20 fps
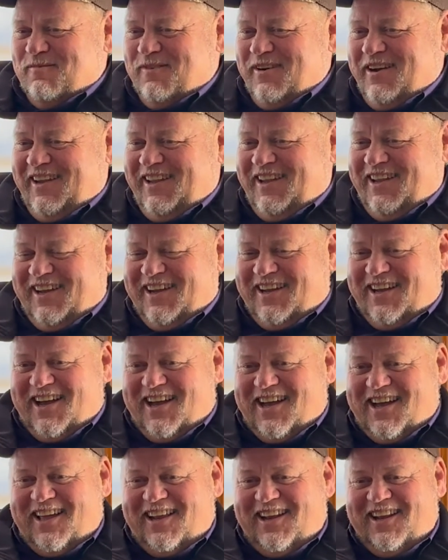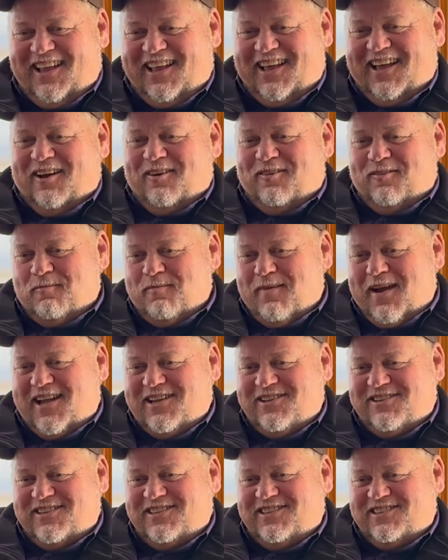Bring you a cot or a
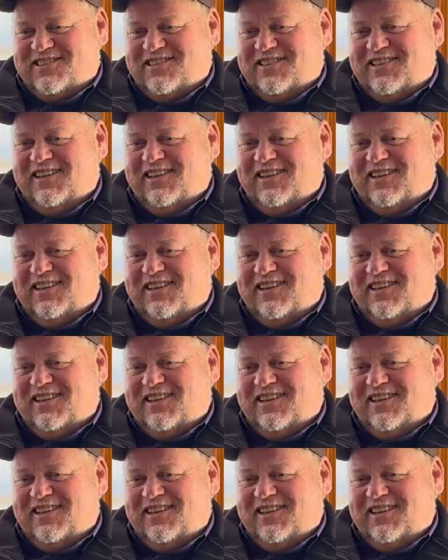mattress.